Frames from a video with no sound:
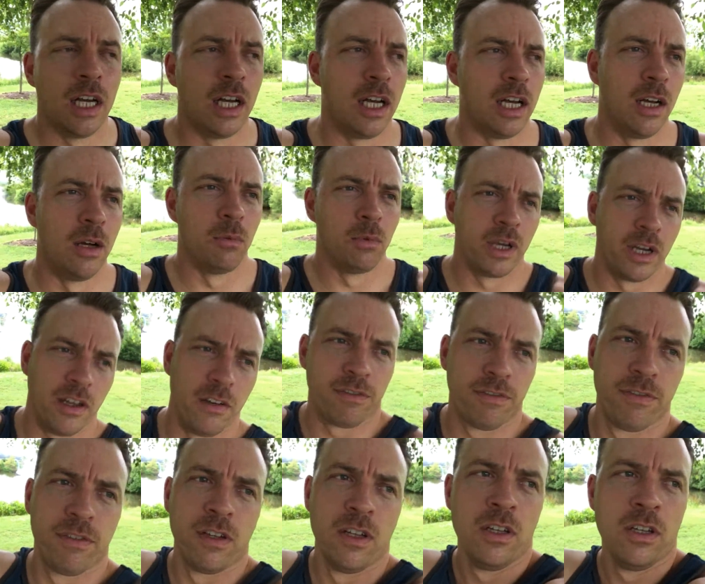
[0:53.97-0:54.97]
What
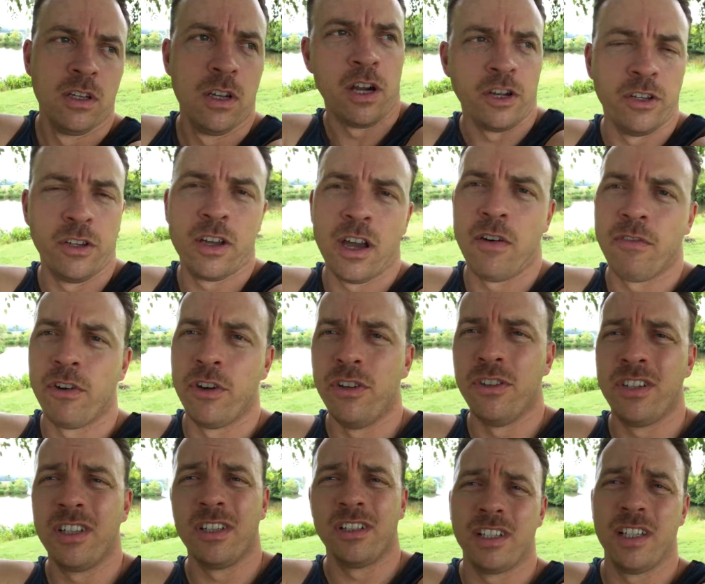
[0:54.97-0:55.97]
if, are you covering
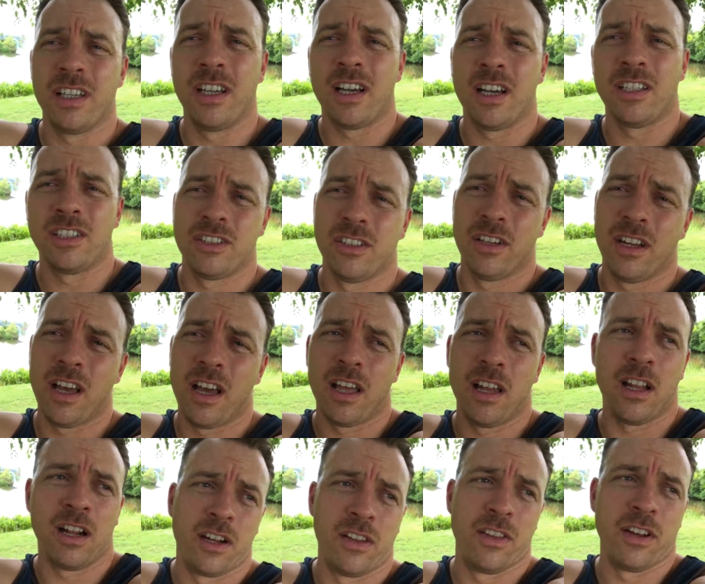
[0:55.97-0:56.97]
utility costs or
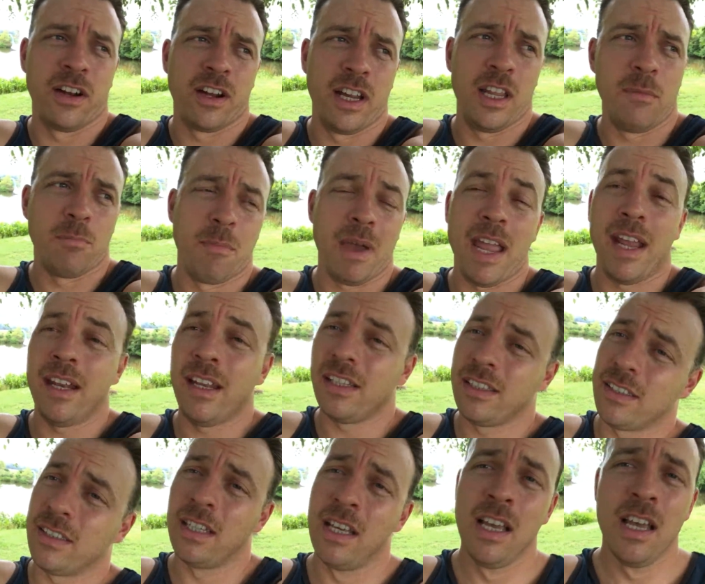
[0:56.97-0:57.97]
not? Are there any
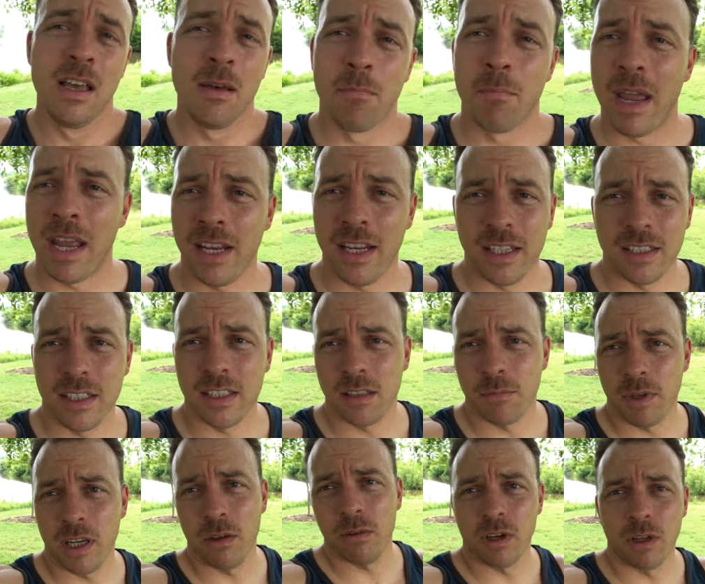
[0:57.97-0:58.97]
maintenance? Maintenance
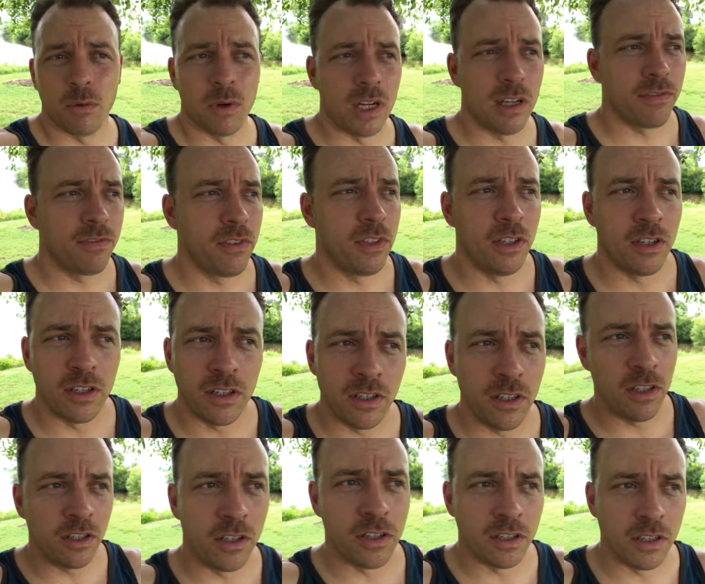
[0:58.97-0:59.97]
is a big one. What if
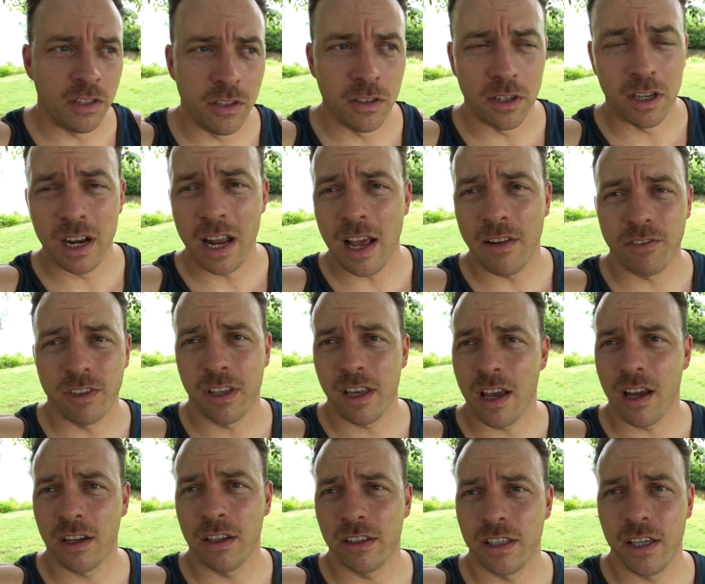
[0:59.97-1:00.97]
you're going to have to
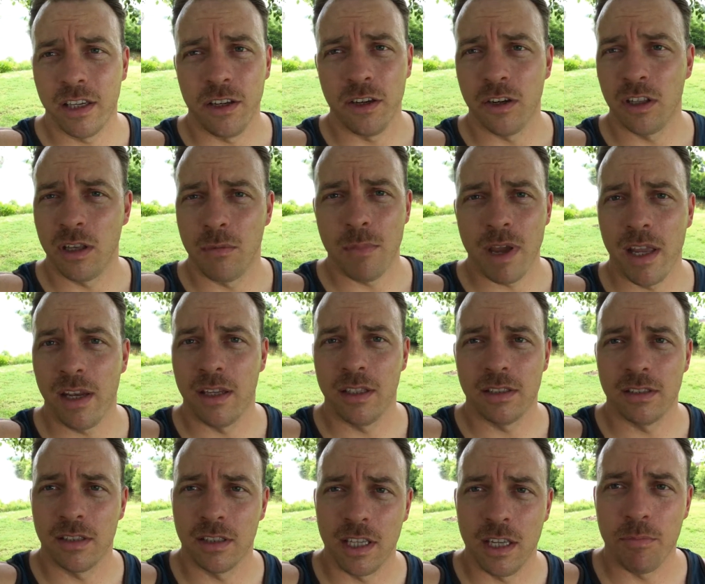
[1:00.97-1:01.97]
calculate a yearly
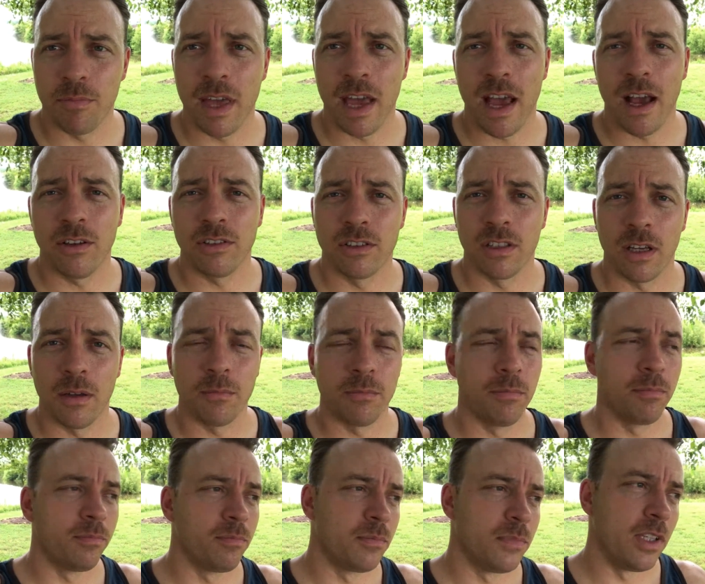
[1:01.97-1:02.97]
maintenance to keep the house up,
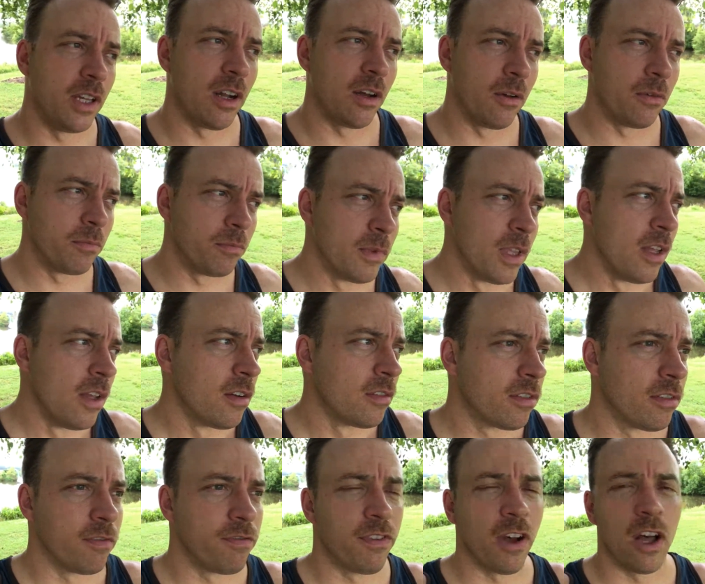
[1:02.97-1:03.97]
from